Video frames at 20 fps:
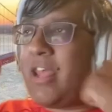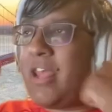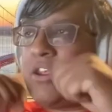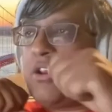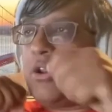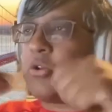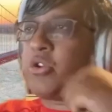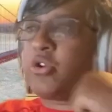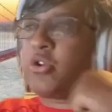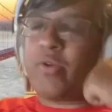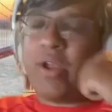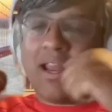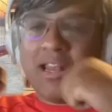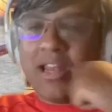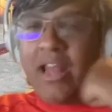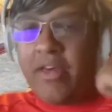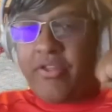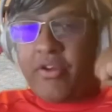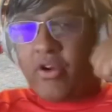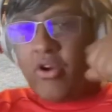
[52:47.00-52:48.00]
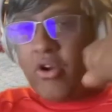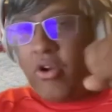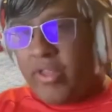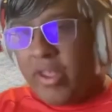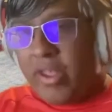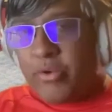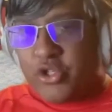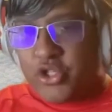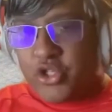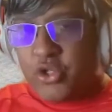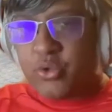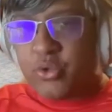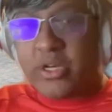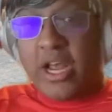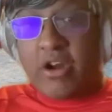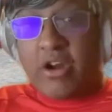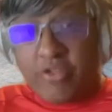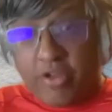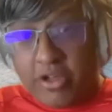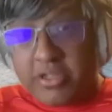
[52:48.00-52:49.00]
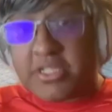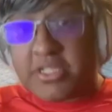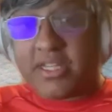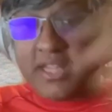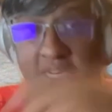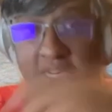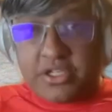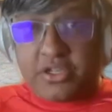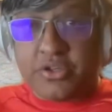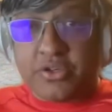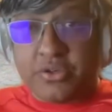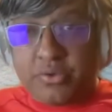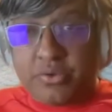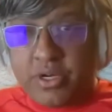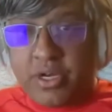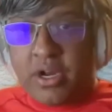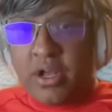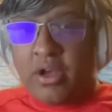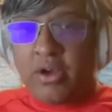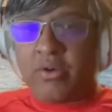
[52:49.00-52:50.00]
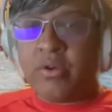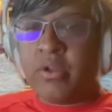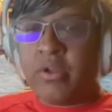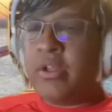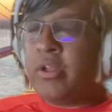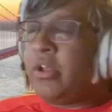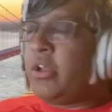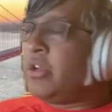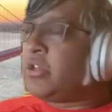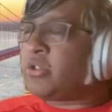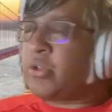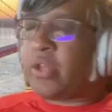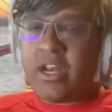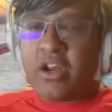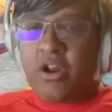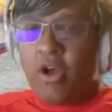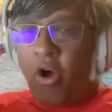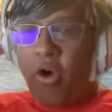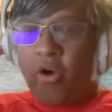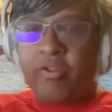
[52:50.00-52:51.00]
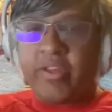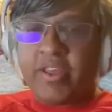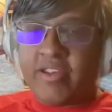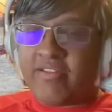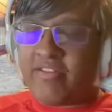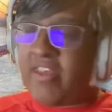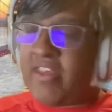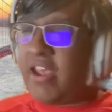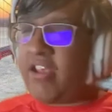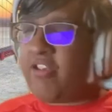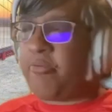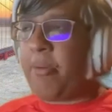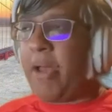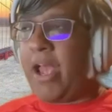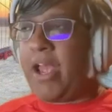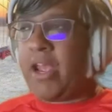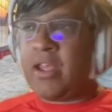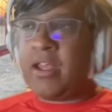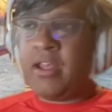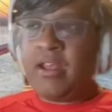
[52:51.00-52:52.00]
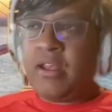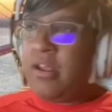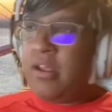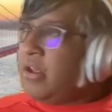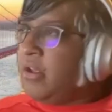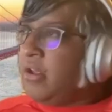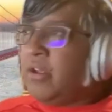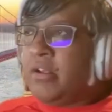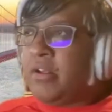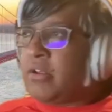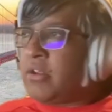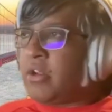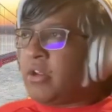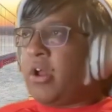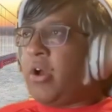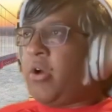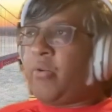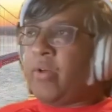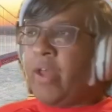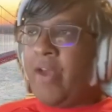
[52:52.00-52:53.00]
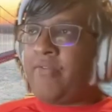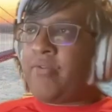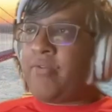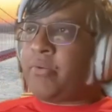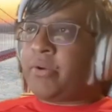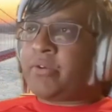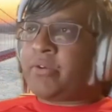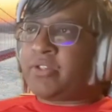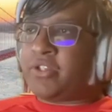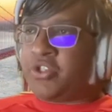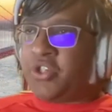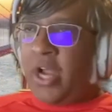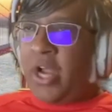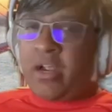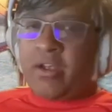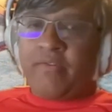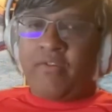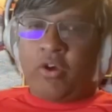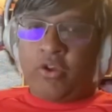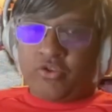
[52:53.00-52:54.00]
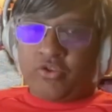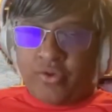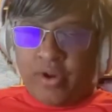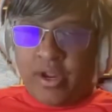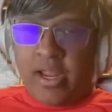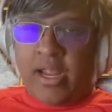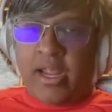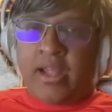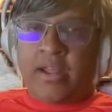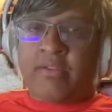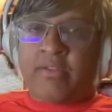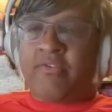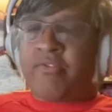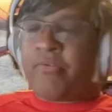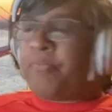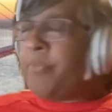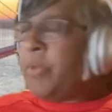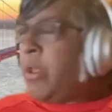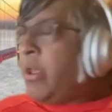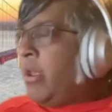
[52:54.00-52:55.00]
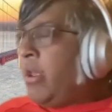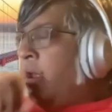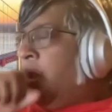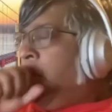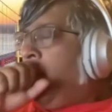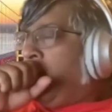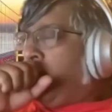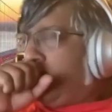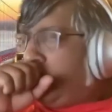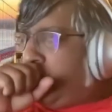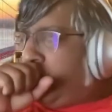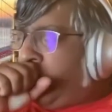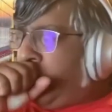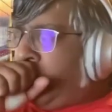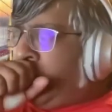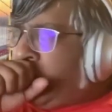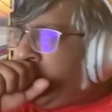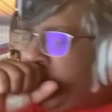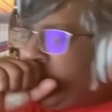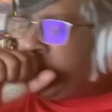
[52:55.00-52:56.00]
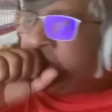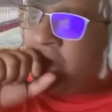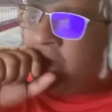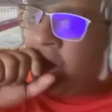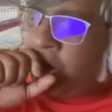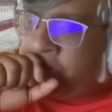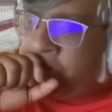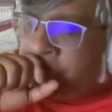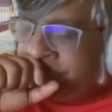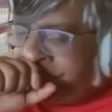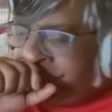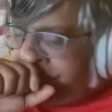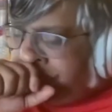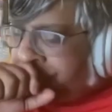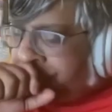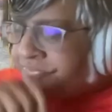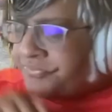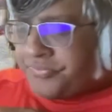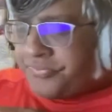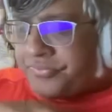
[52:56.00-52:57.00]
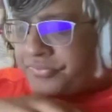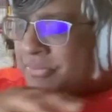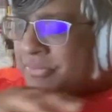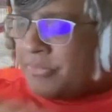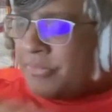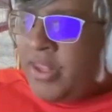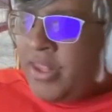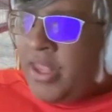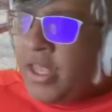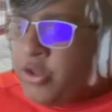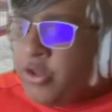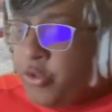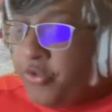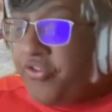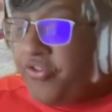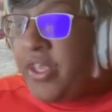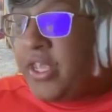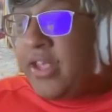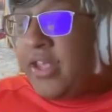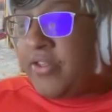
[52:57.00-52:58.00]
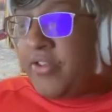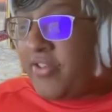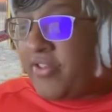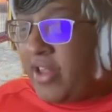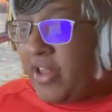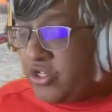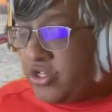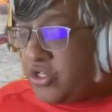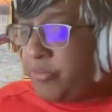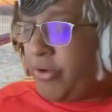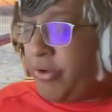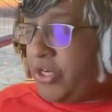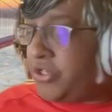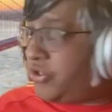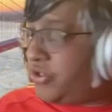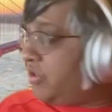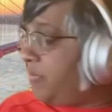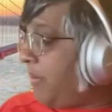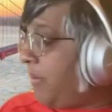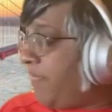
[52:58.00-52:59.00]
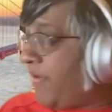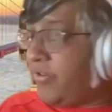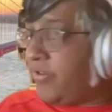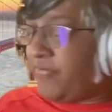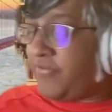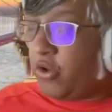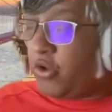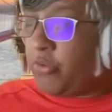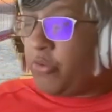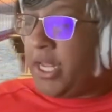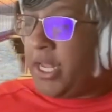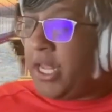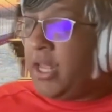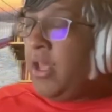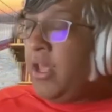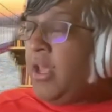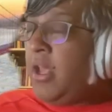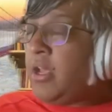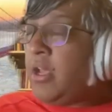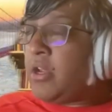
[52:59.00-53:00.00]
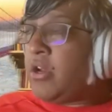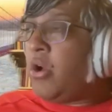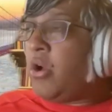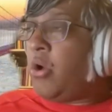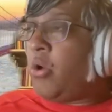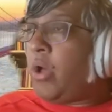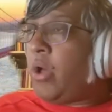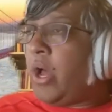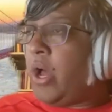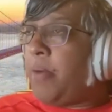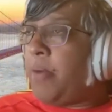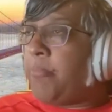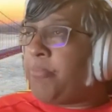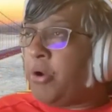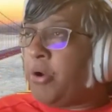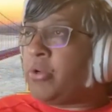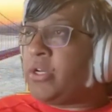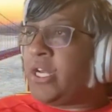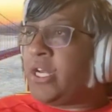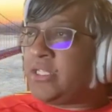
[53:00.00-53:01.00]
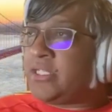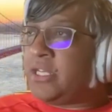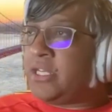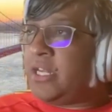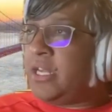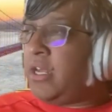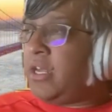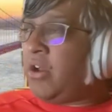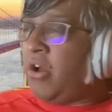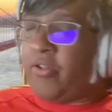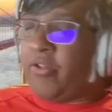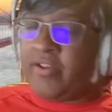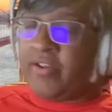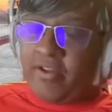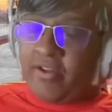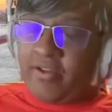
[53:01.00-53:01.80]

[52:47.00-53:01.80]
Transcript: you know, to create leather, and they would chew. Neanderthals did that too, you know. So they did all these things by, you know, everyone was a jack of all trades. So you see in the selection pressures, my friends have told me, you know, bone density and all these